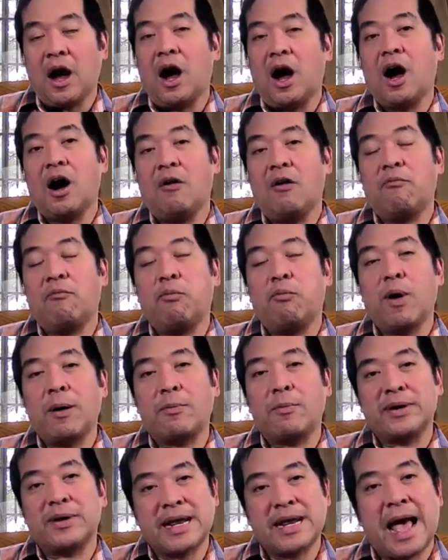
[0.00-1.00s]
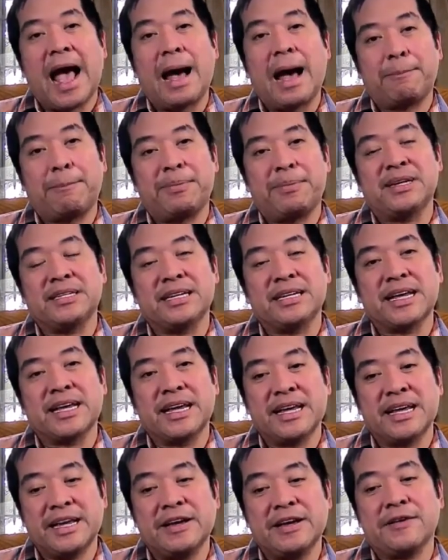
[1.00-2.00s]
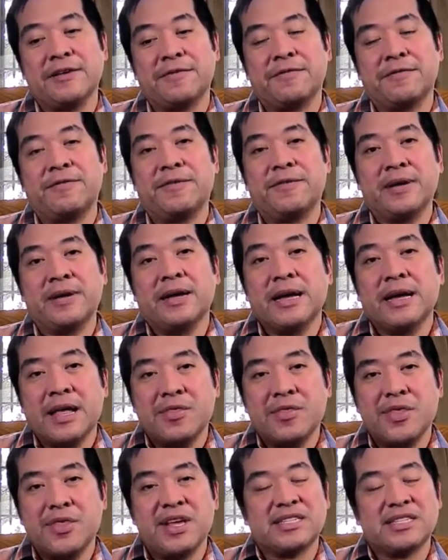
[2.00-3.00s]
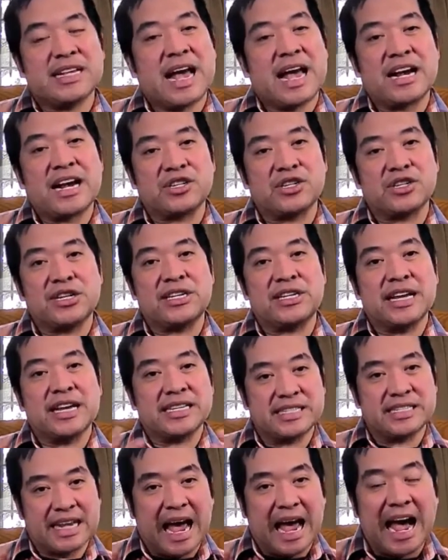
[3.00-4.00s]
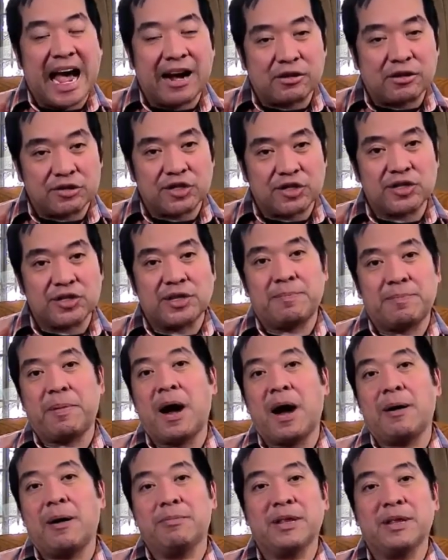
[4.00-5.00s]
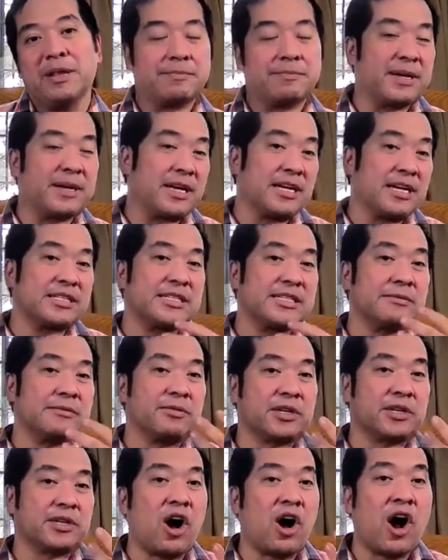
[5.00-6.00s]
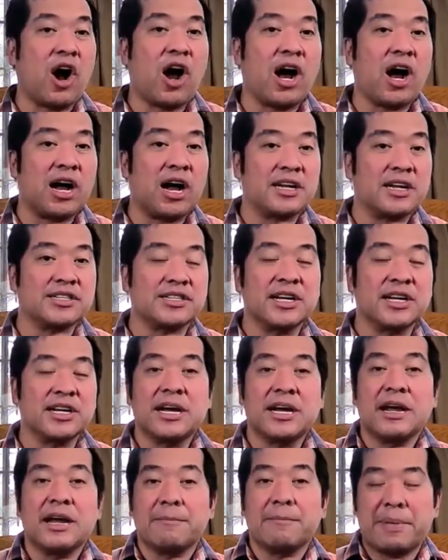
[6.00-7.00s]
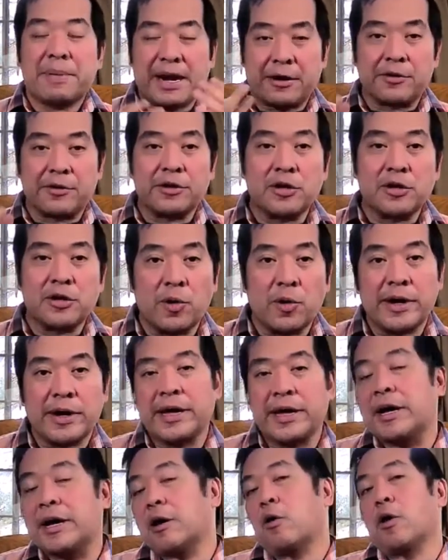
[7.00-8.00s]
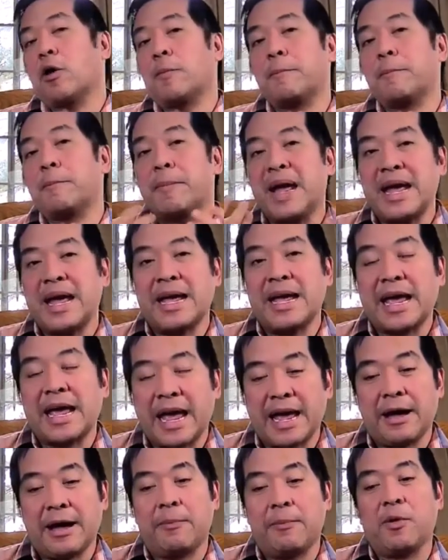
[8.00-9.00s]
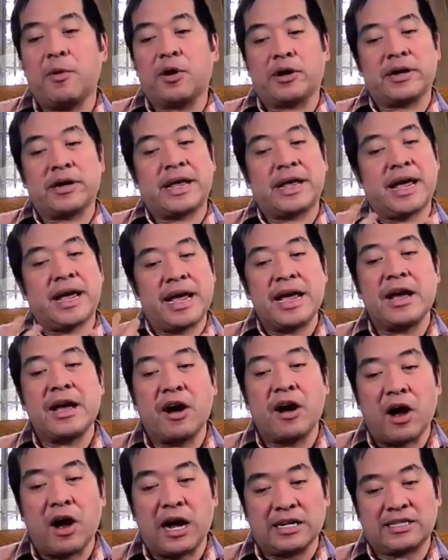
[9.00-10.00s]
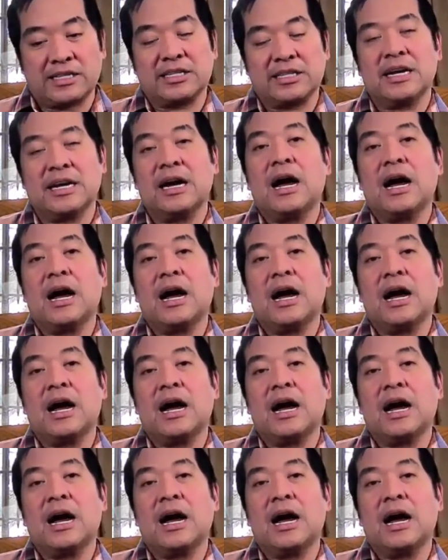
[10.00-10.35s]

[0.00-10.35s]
of what would happen if this actually gets out to the public, because it would cause paranoia or mayhem or chaos.